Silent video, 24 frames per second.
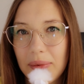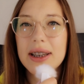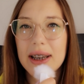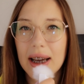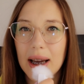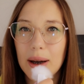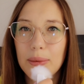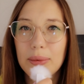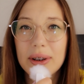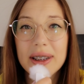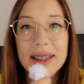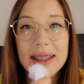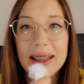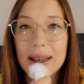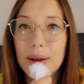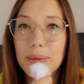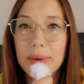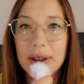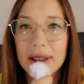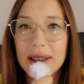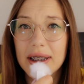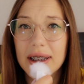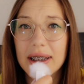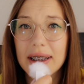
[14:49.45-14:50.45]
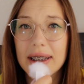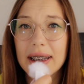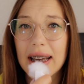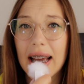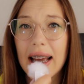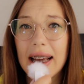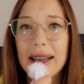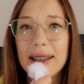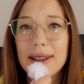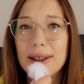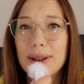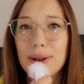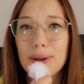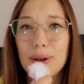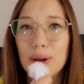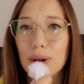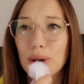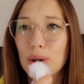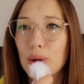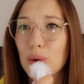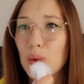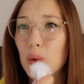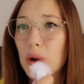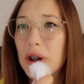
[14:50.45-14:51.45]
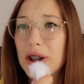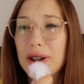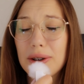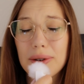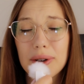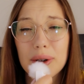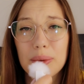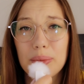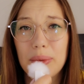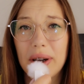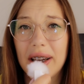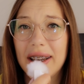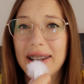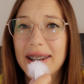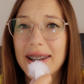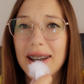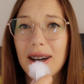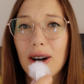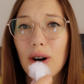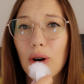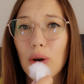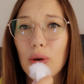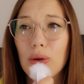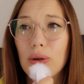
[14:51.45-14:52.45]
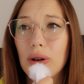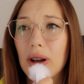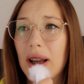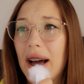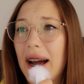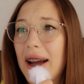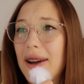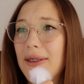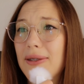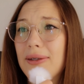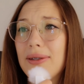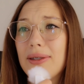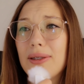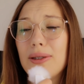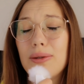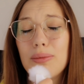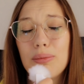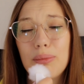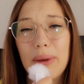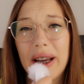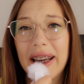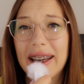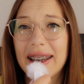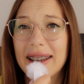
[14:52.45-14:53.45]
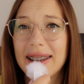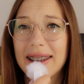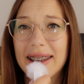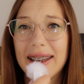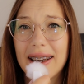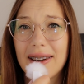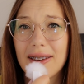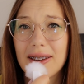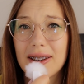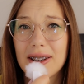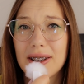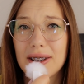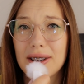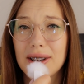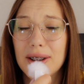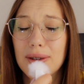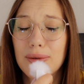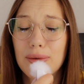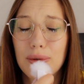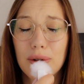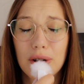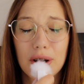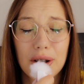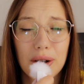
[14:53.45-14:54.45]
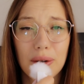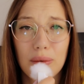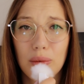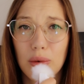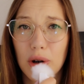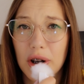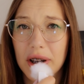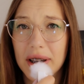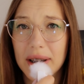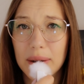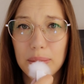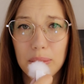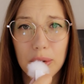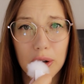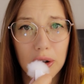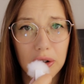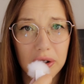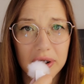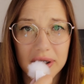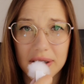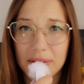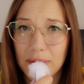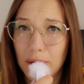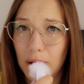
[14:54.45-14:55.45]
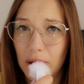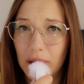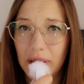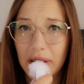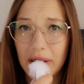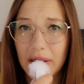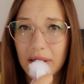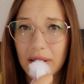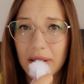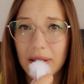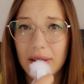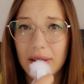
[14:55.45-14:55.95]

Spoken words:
Time is limited and you don't want to spend the whole life making characters for your work in progress folder.